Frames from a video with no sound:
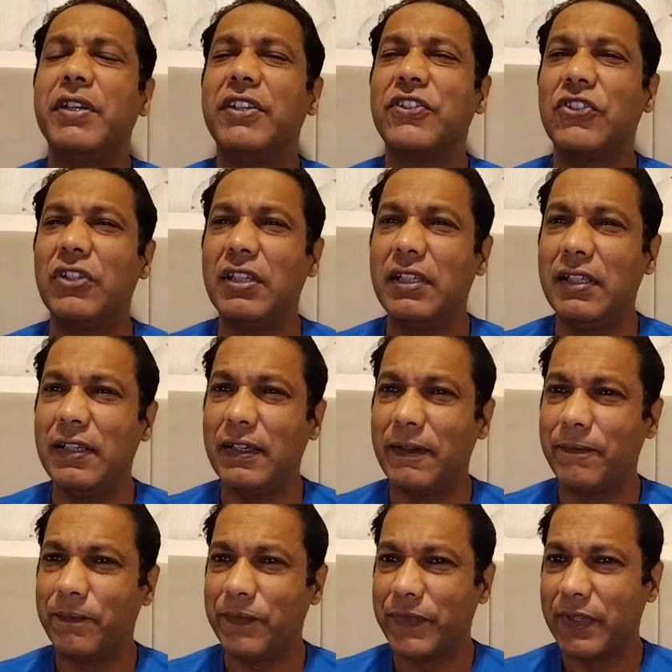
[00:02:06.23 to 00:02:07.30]
a peace deal.
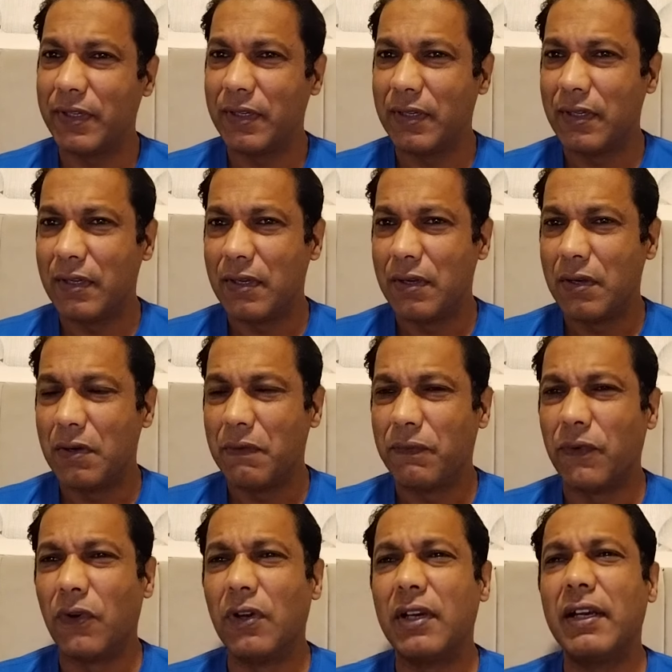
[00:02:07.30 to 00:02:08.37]

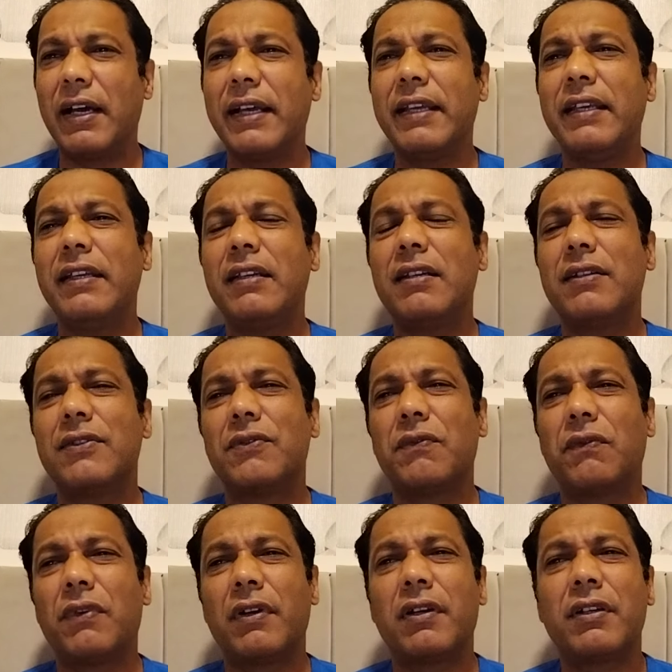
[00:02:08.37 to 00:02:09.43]
Phone
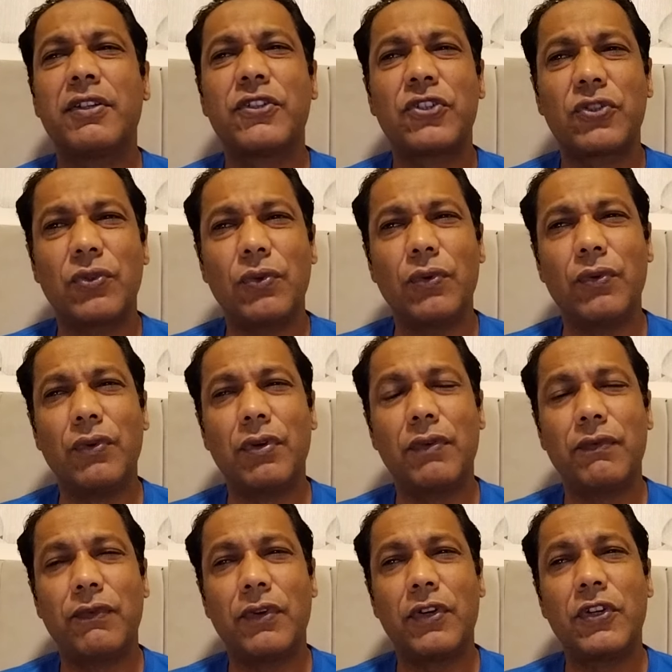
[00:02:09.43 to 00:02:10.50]
lines were
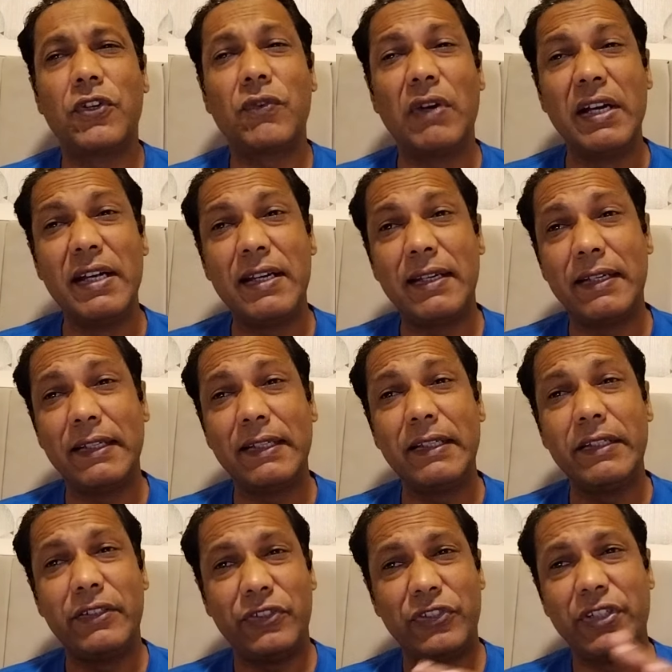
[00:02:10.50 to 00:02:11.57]
restored. For 20
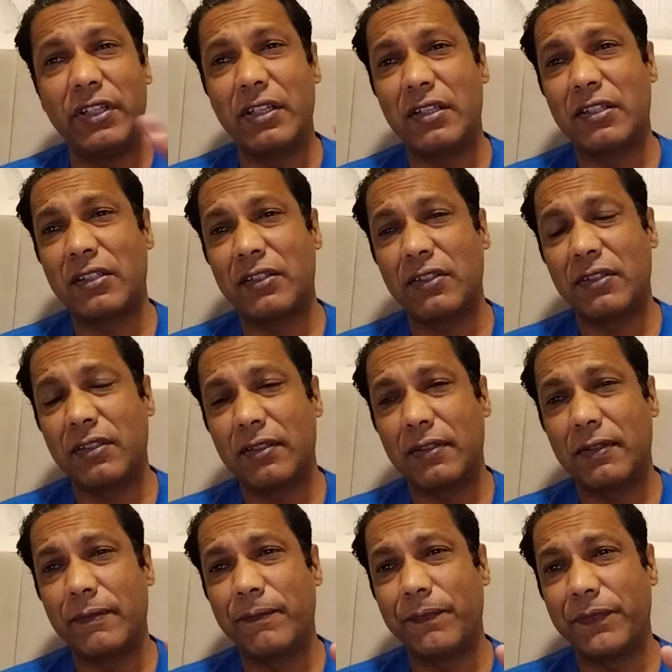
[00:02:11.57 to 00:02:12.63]
years,
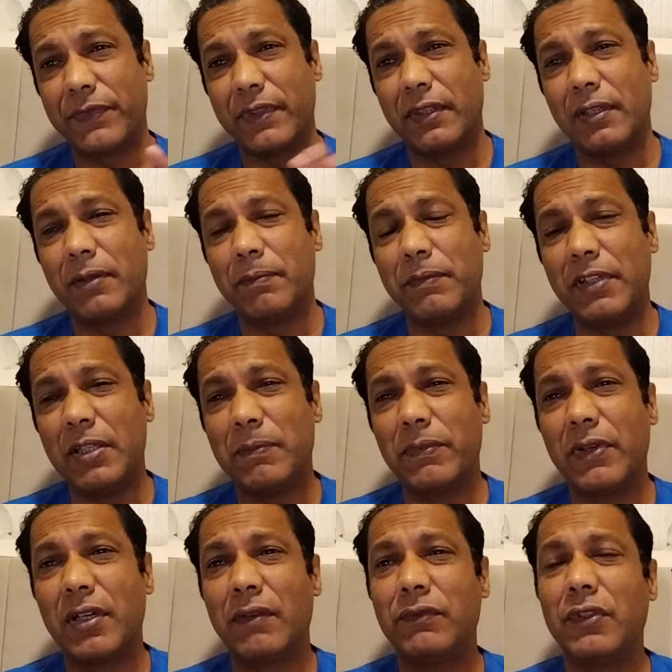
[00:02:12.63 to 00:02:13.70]
the
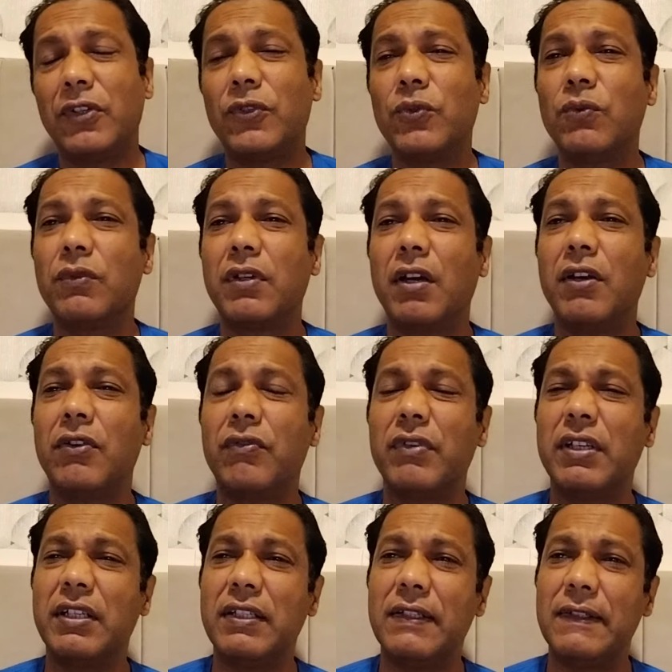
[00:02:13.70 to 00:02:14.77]
people of the two
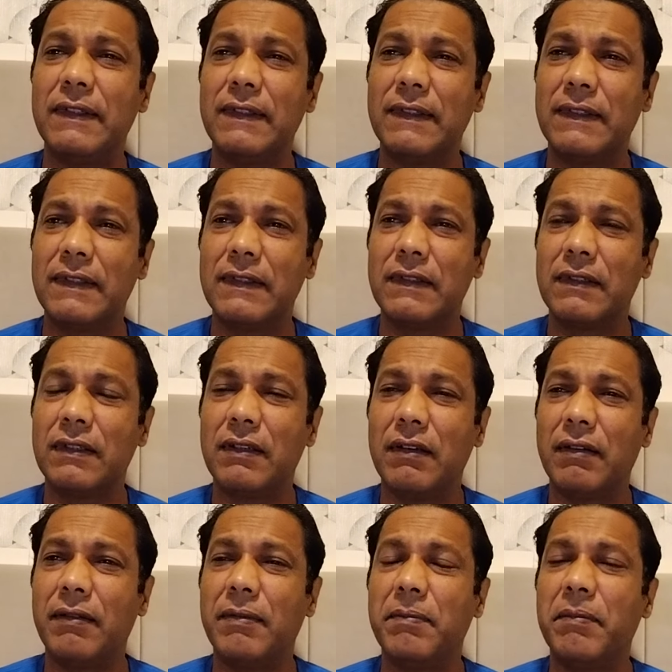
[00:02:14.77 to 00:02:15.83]
countries
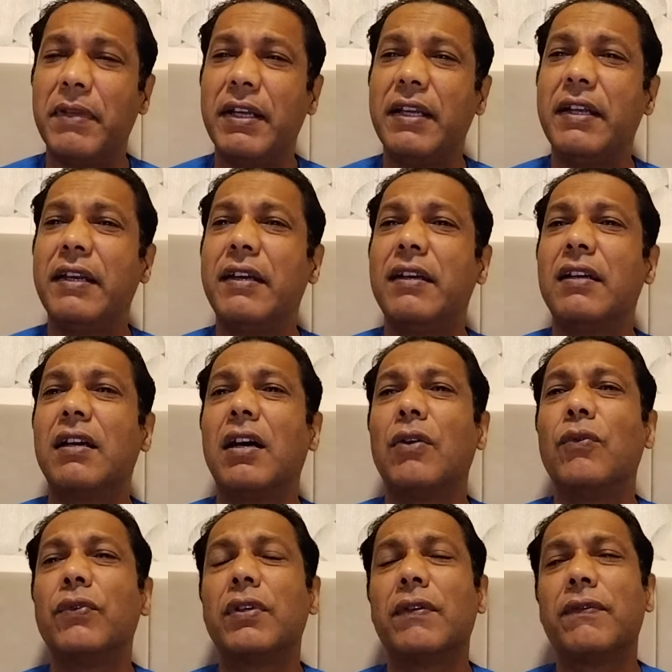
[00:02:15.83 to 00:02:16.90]
remained
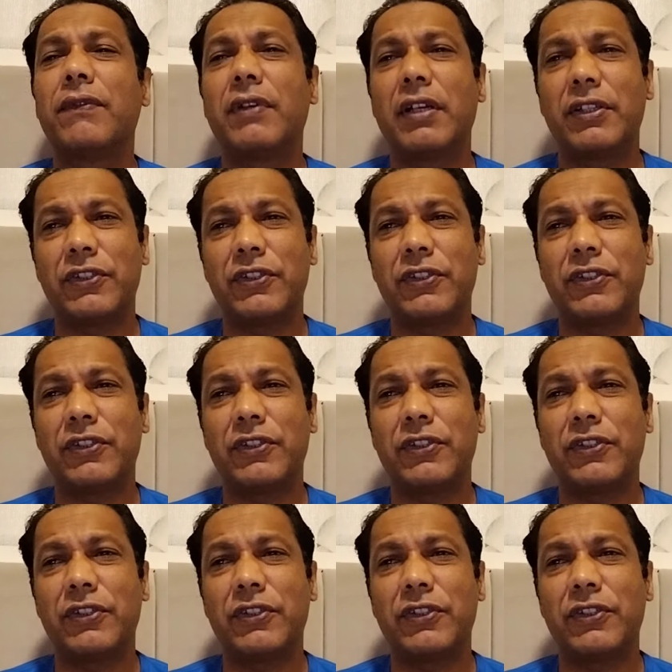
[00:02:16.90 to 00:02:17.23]
out of touch.